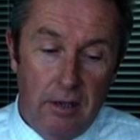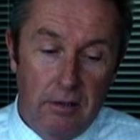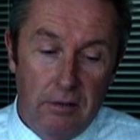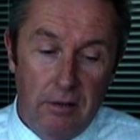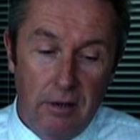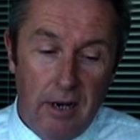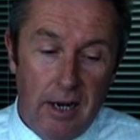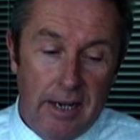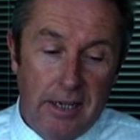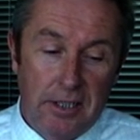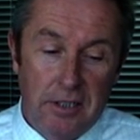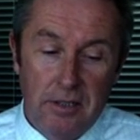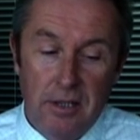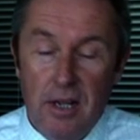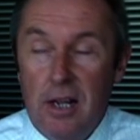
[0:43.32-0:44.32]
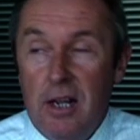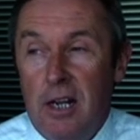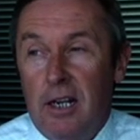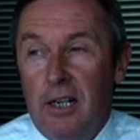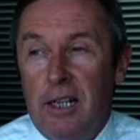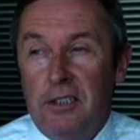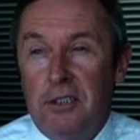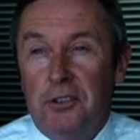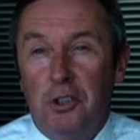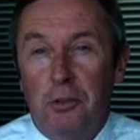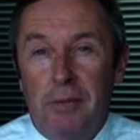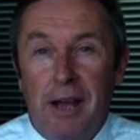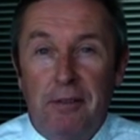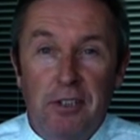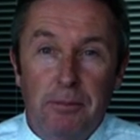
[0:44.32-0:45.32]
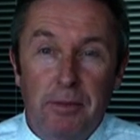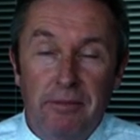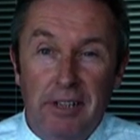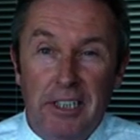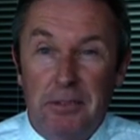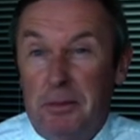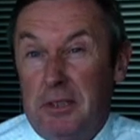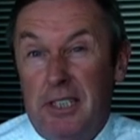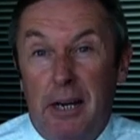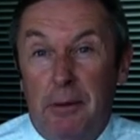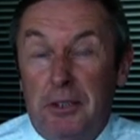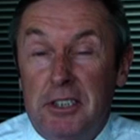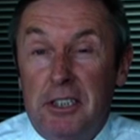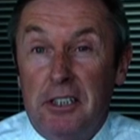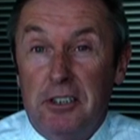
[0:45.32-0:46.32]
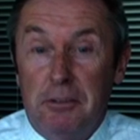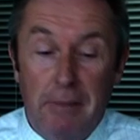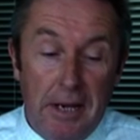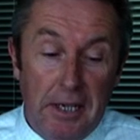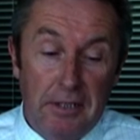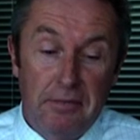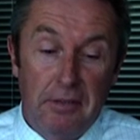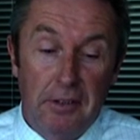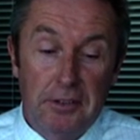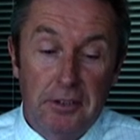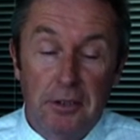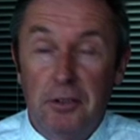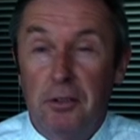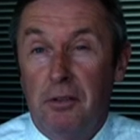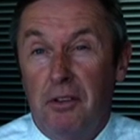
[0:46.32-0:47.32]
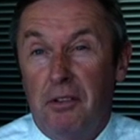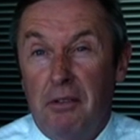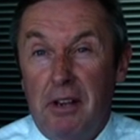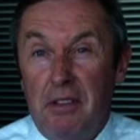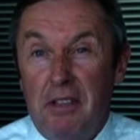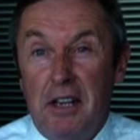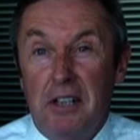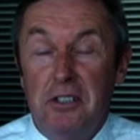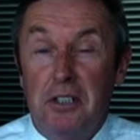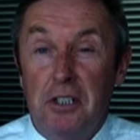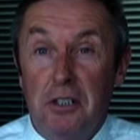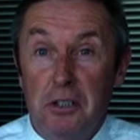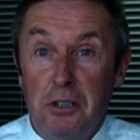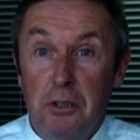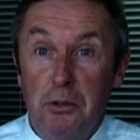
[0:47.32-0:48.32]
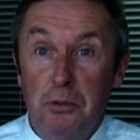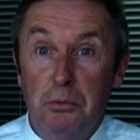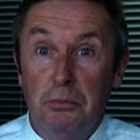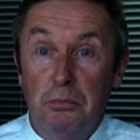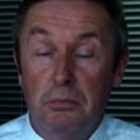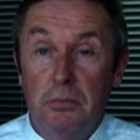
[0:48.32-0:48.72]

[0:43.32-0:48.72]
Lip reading: there are, let's assume you have some investments now in shares and managed funds. There's sort of three things you can do,